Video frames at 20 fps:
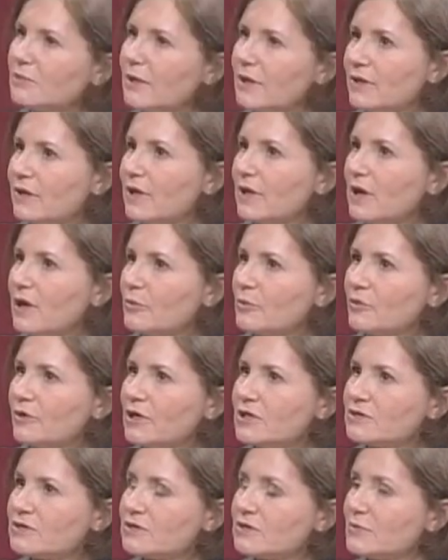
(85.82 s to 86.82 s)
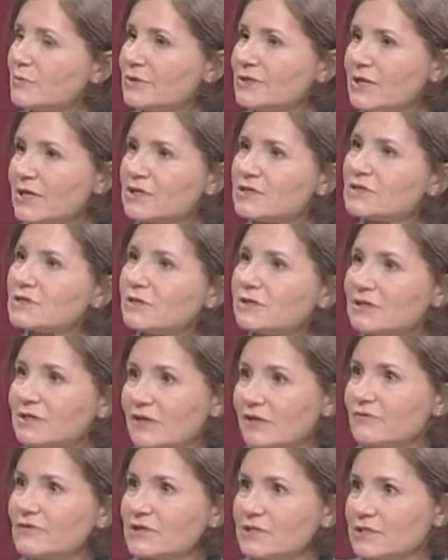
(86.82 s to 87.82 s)
by that operation is potentially
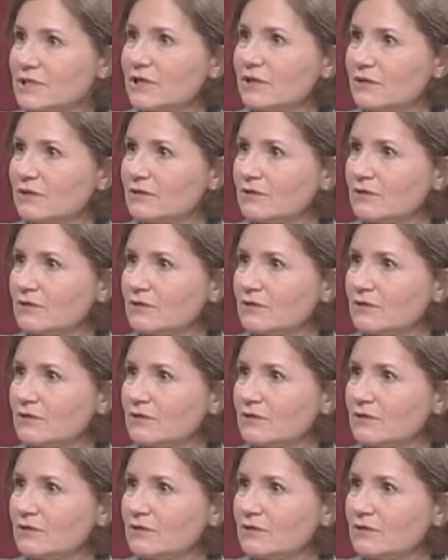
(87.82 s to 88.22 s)
devastating.